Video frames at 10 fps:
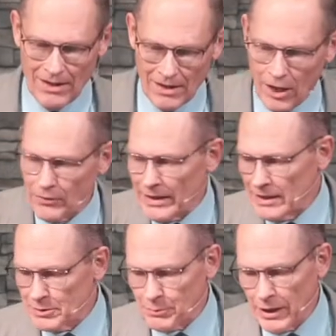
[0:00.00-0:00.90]
All right,
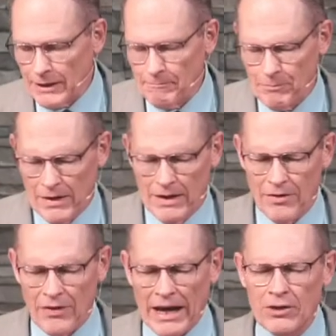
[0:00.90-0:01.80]
let's pray.
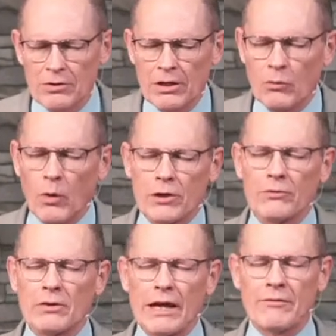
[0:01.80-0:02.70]
Thank you, dear
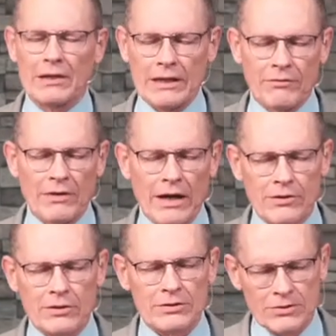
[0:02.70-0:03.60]
wonderful Heavenly Father.
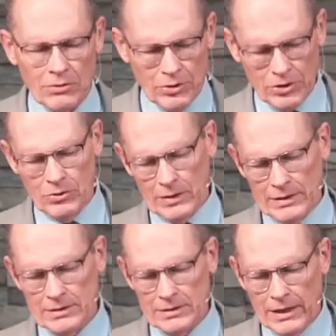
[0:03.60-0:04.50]
You're so good to us.
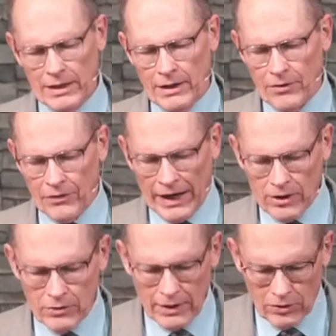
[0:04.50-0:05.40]
Thank
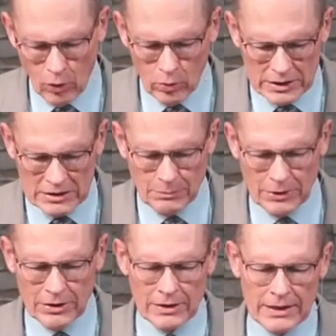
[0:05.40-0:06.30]
you that the Holy
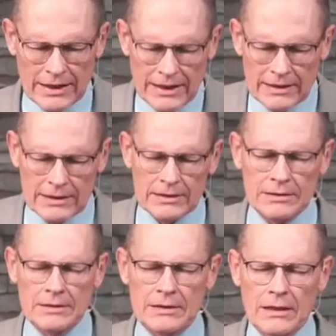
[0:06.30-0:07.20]
Spirit
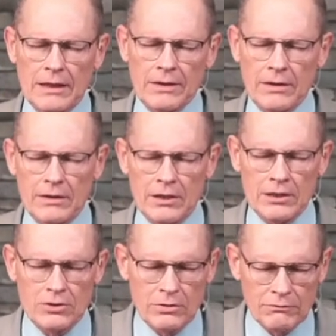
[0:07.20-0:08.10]
is the
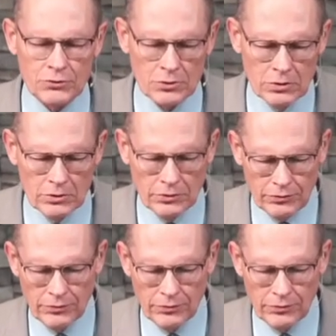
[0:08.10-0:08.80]
teacher of truth.